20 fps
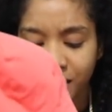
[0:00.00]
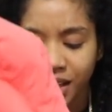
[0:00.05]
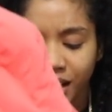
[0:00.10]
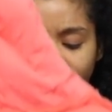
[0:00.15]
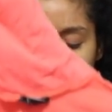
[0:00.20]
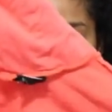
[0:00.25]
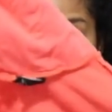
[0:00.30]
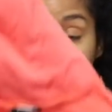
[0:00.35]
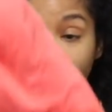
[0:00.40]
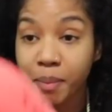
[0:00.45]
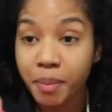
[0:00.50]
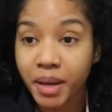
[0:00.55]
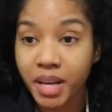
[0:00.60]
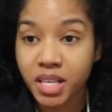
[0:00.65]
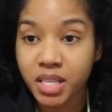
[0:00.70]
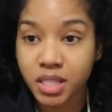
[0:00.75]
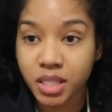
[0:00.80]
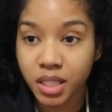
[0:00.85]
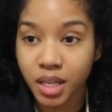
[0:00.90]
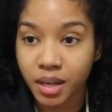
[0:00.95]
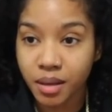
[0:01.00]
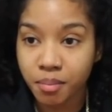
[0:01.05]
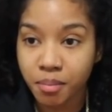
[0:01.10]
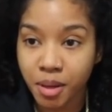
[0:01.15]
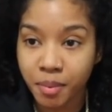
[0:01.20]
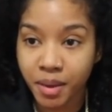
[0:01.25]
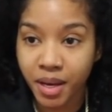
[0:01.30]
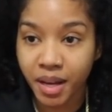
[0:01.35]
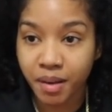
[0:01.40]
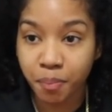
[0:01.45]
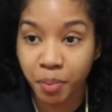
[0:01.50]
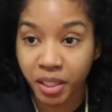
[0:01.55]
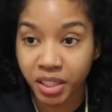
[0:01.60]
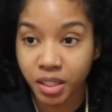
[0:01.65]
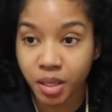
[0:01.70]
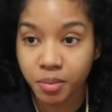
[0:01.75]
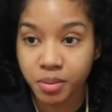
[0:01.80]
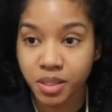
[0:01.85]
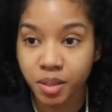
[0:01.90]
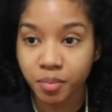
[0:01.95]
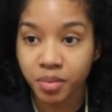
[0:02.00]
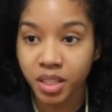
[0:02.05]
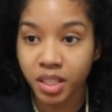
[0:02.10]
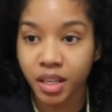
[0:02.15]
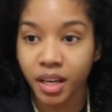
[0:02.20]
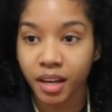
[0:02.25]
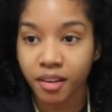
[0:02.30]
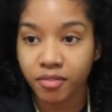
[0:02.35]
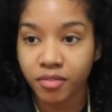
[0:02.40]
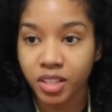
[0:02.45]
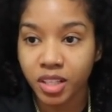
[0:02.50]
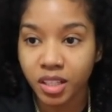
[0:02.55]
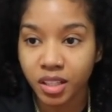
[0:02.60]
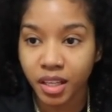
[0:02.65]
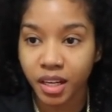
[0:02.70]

I what know, can you I say happened? Maybe I picked up something heavy.